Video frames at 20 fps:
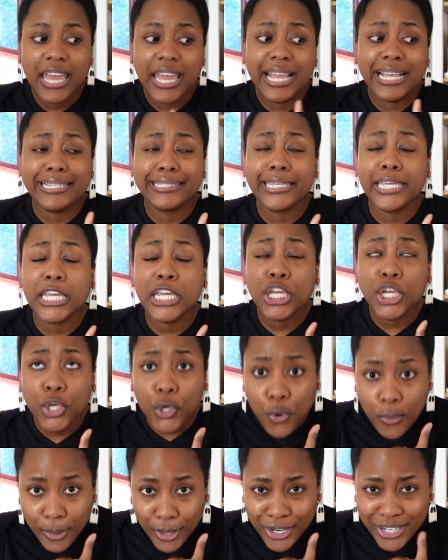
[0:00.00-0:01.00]
His
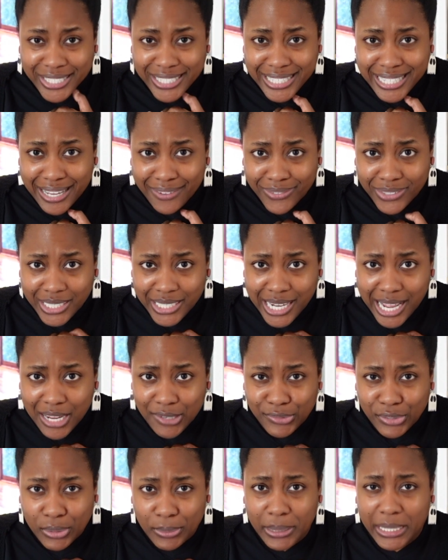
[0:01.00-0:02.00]
humor is definitely
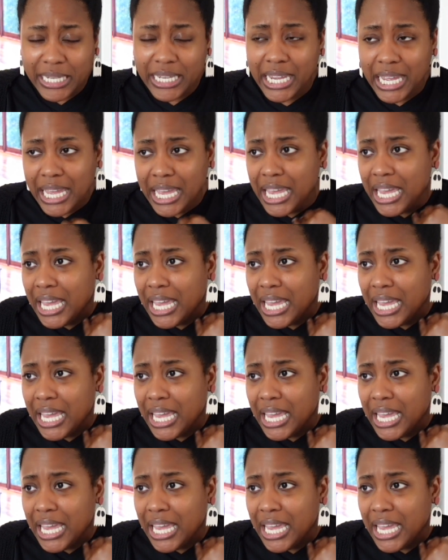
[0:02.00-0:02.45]
not for me.